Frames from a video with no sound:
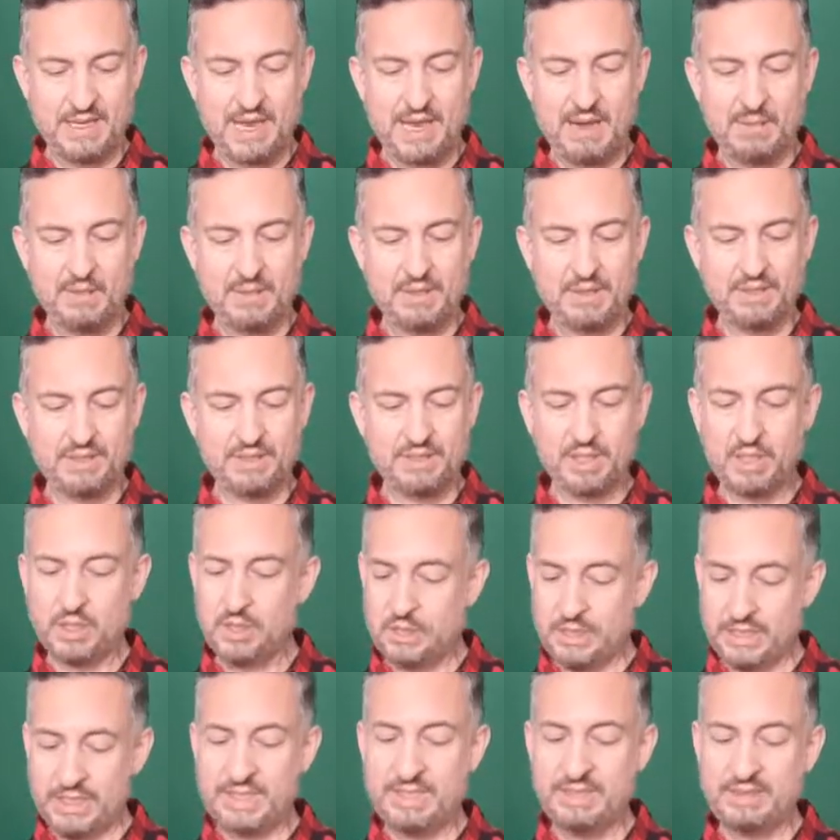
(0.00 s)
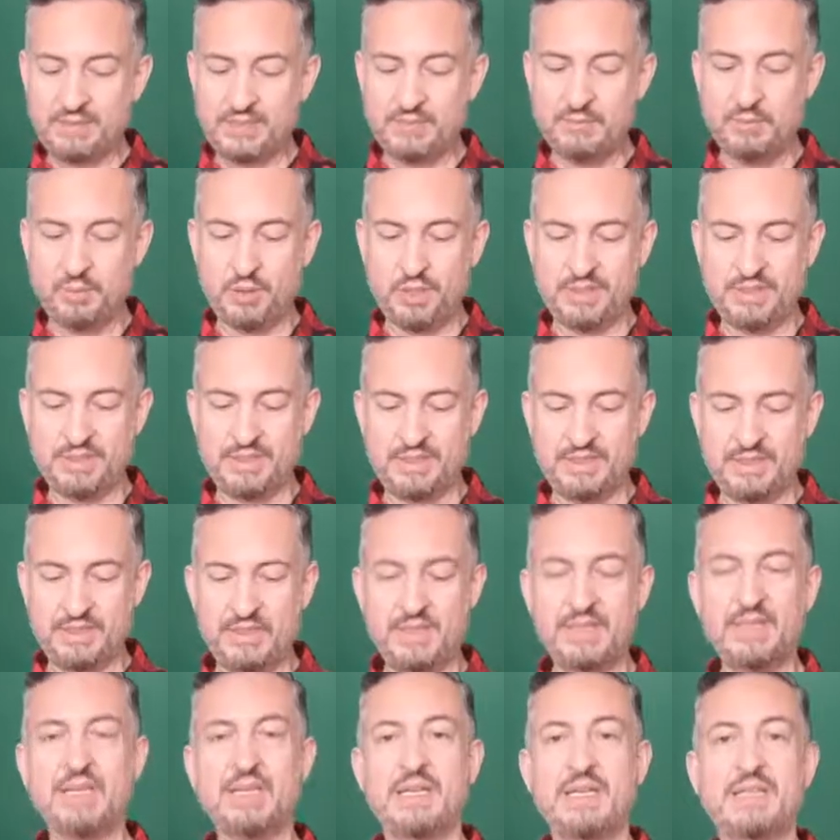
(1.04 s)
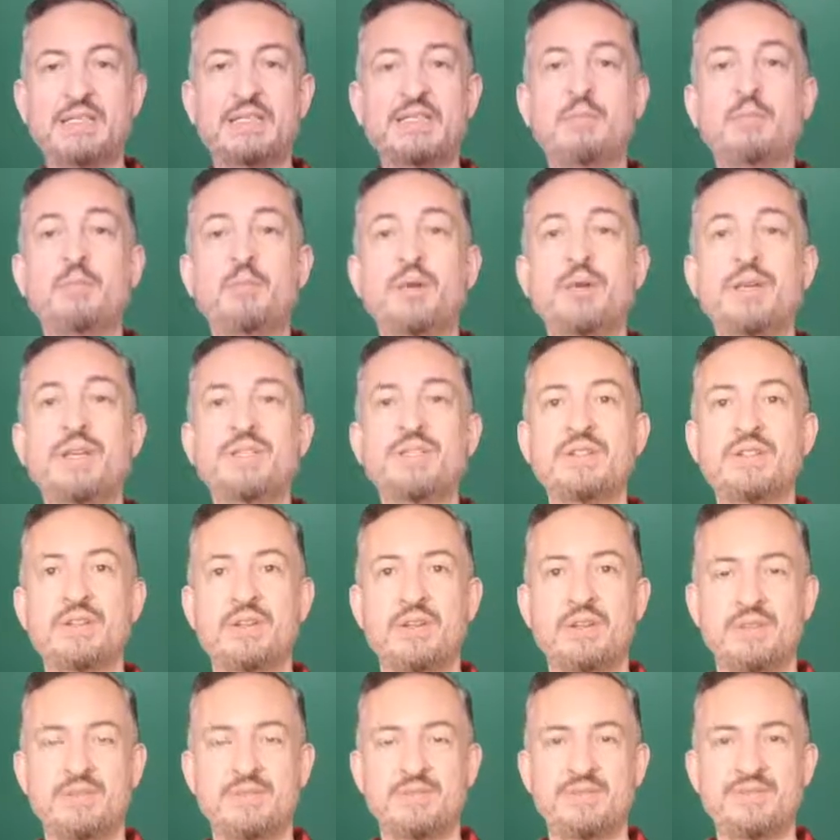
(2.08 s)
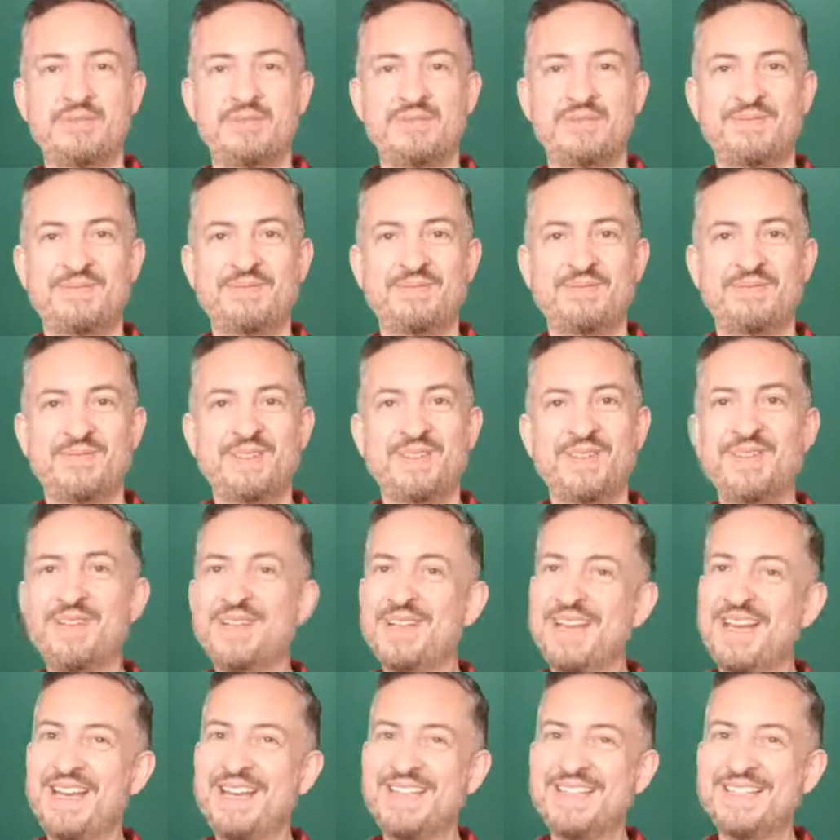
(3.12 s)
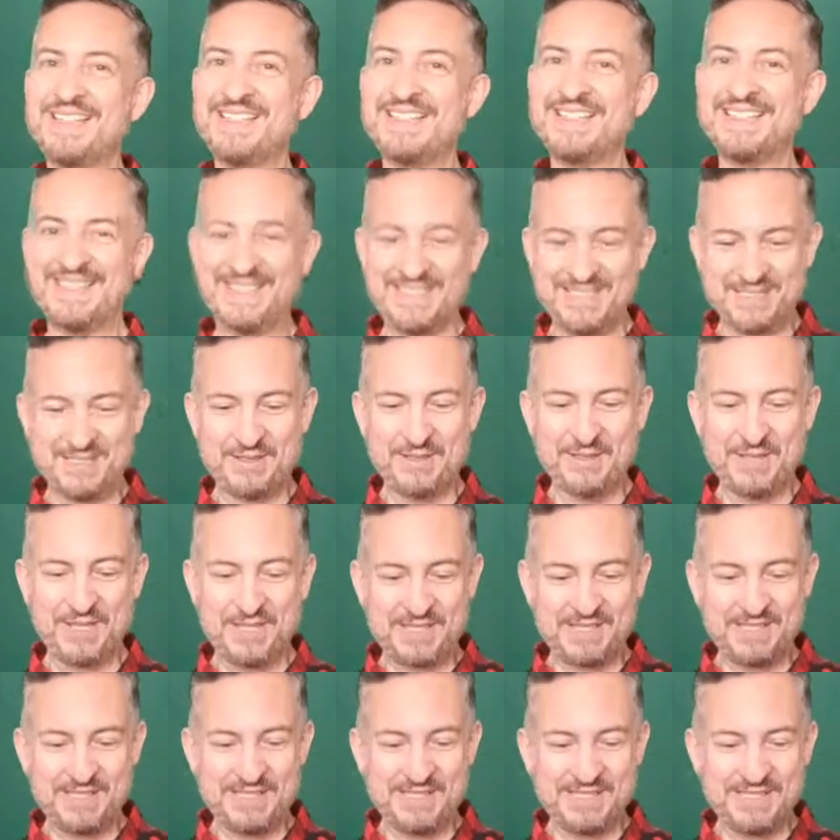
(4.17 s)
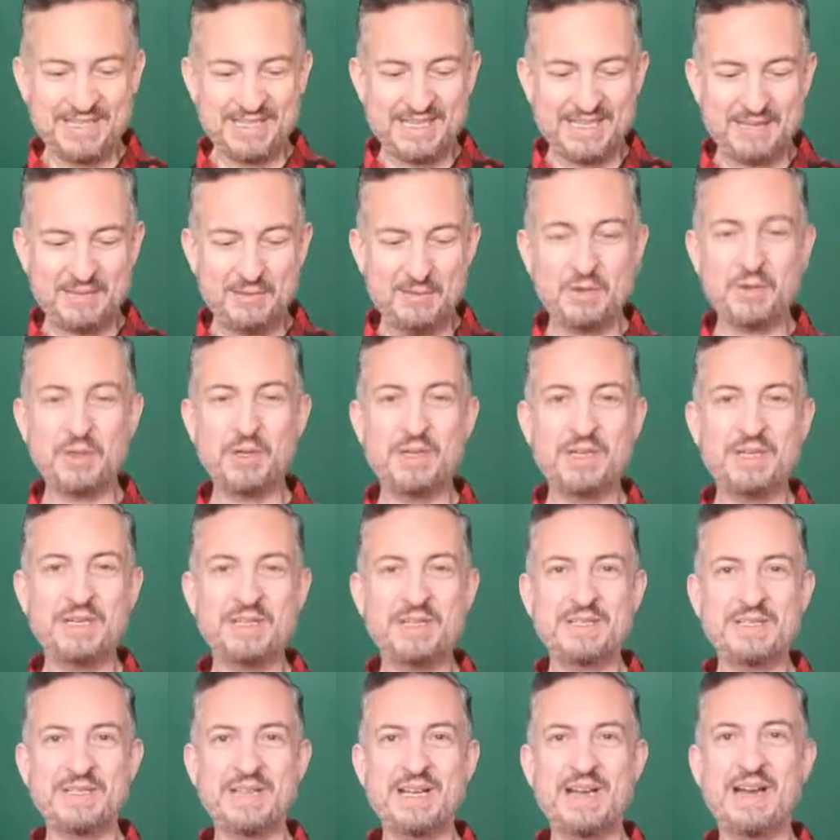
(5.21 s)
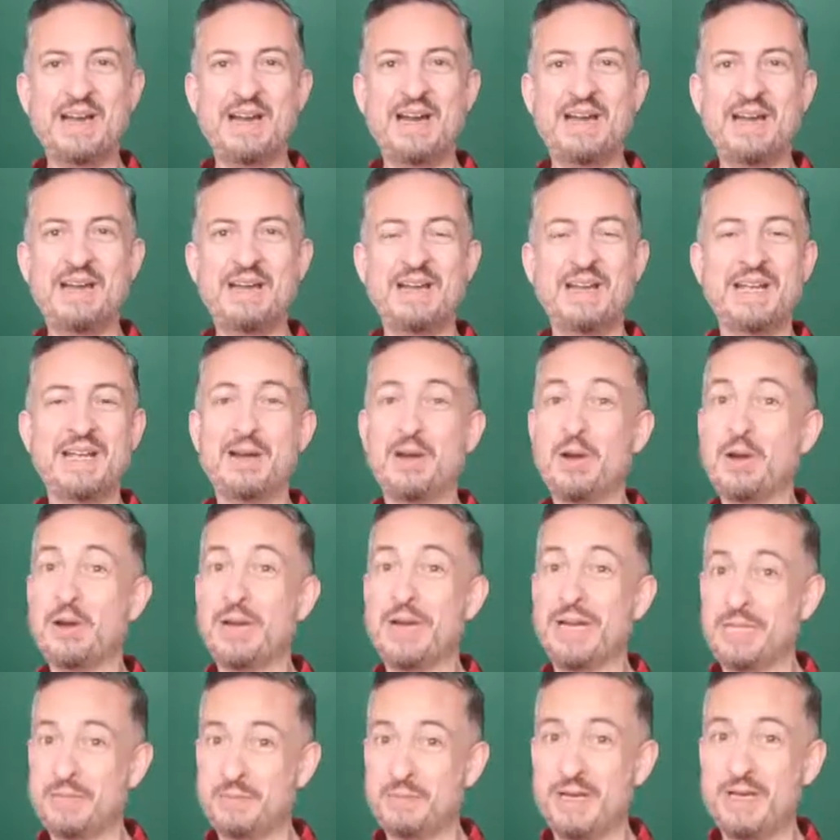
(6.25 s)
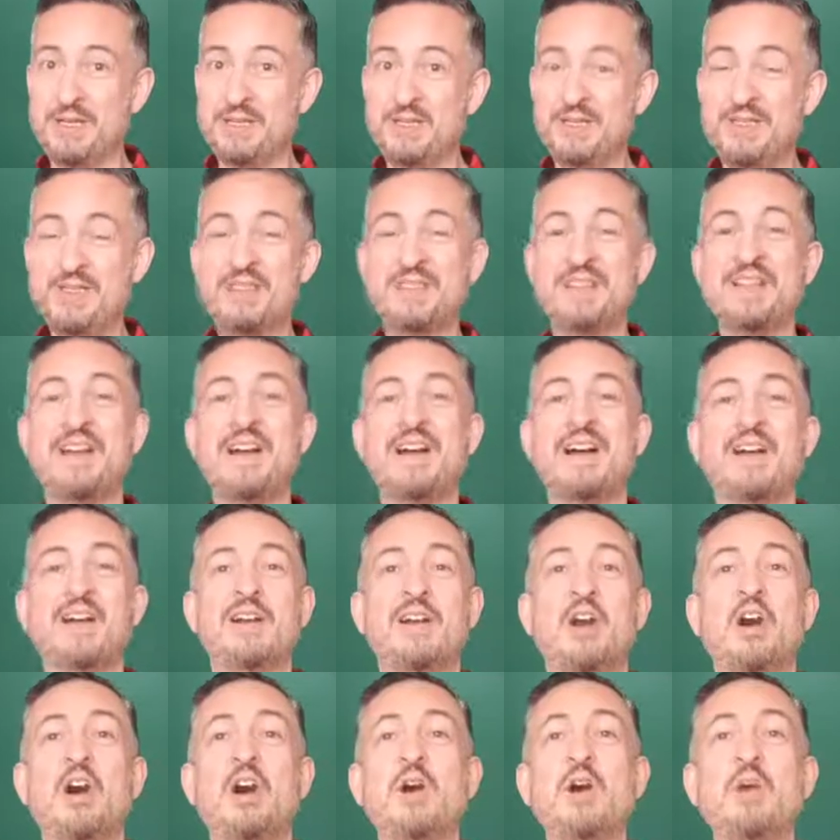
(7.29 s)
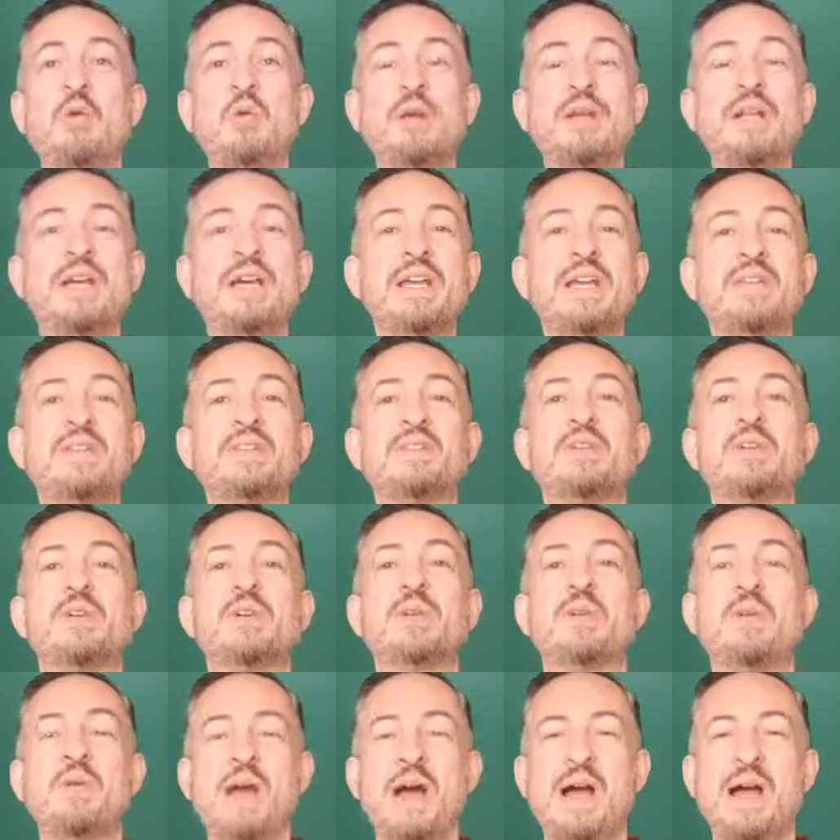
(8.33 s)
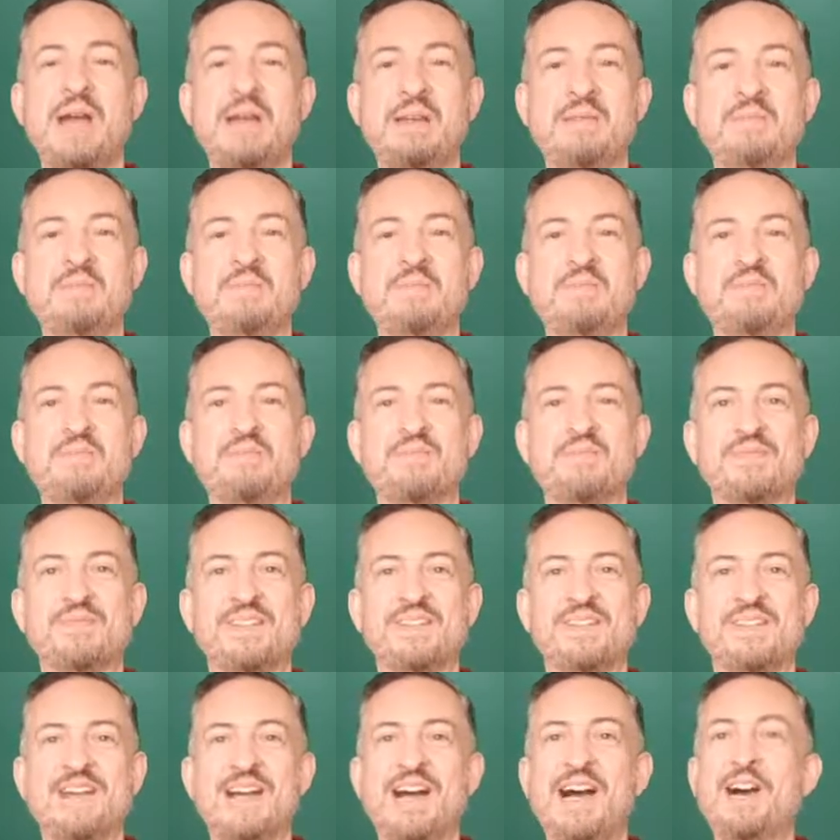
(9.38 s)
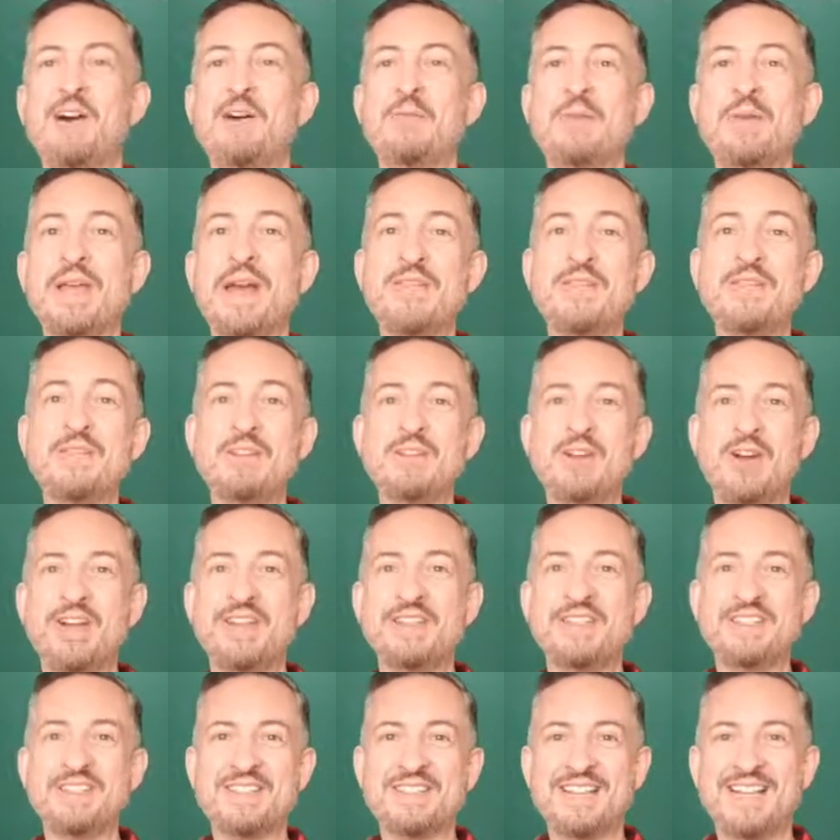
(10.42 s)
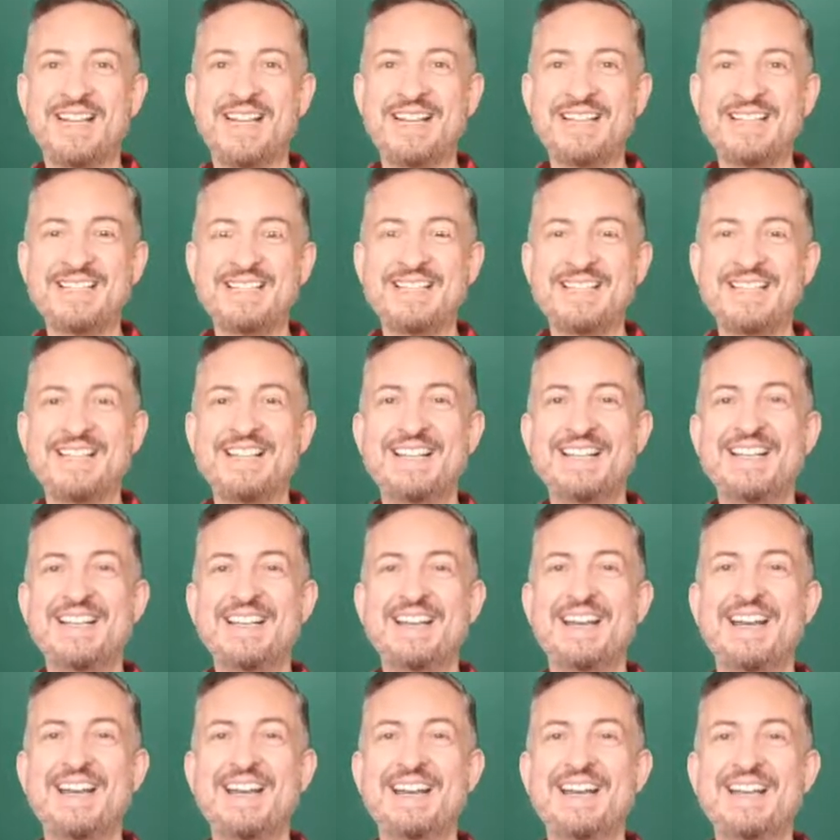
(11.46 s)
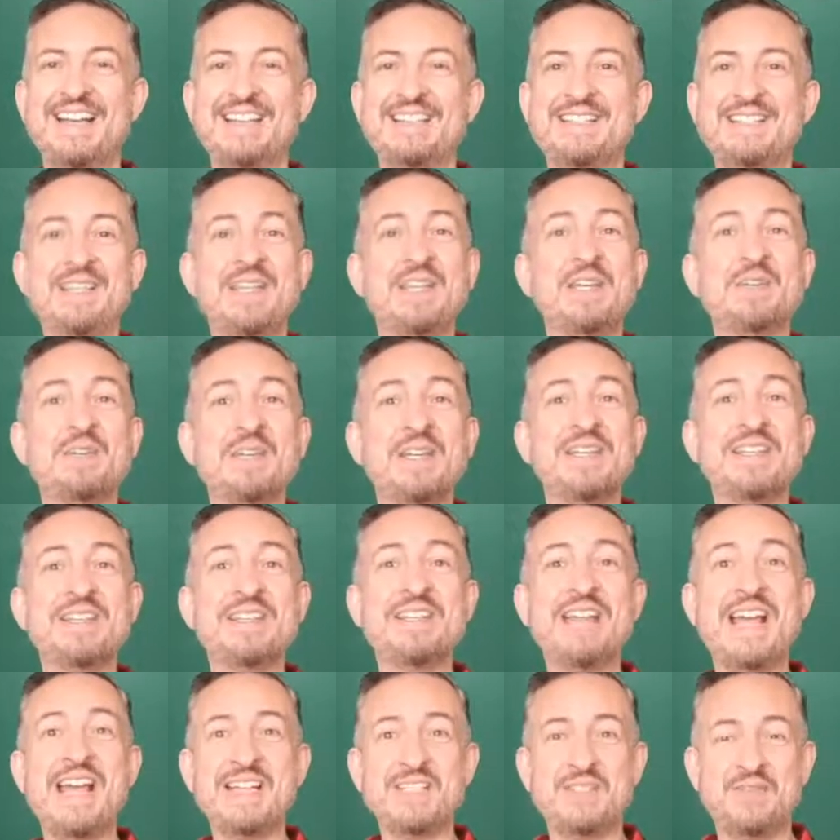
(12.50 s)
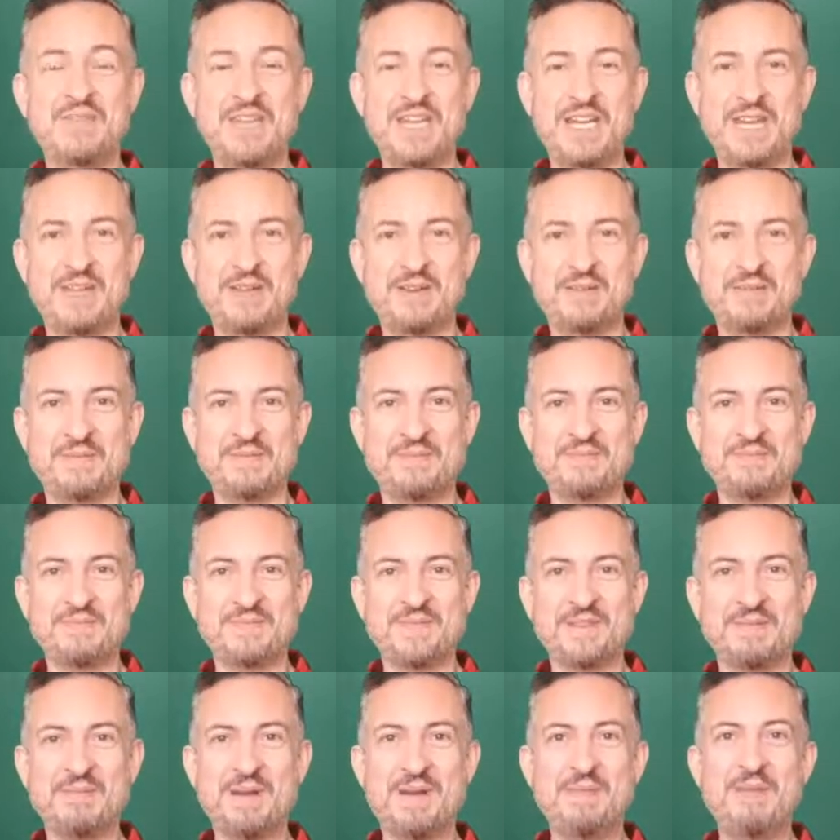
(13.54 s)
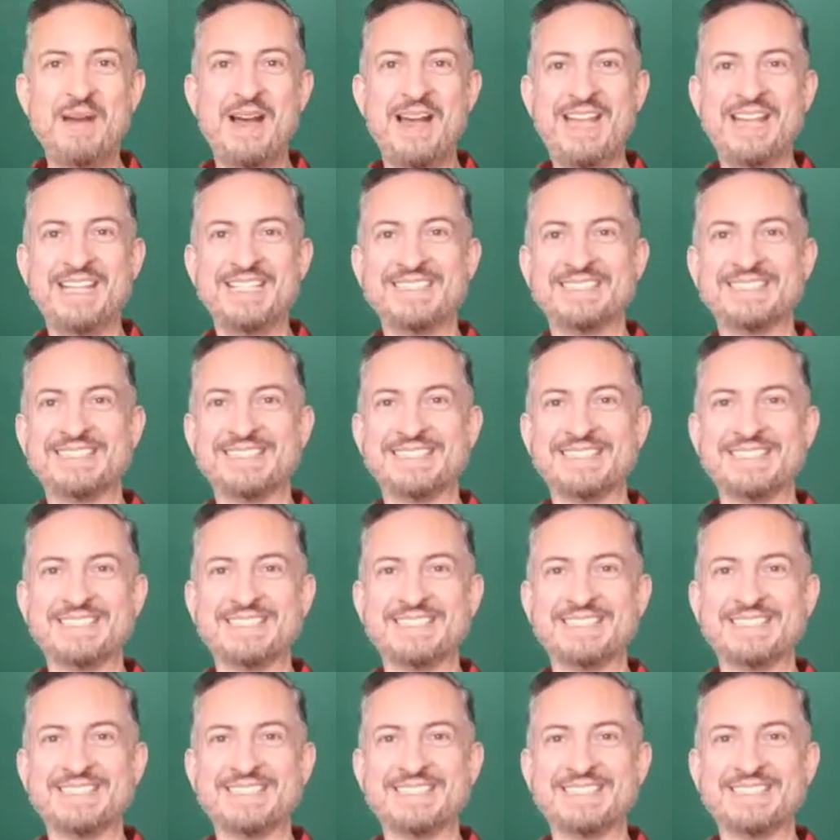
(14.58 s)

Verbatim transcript: a person who is in prison is a prisoner. Okay, so these words or expressions are all related to crime. I hope you have enjoyed this class, and see you in the next video. Bye-bye.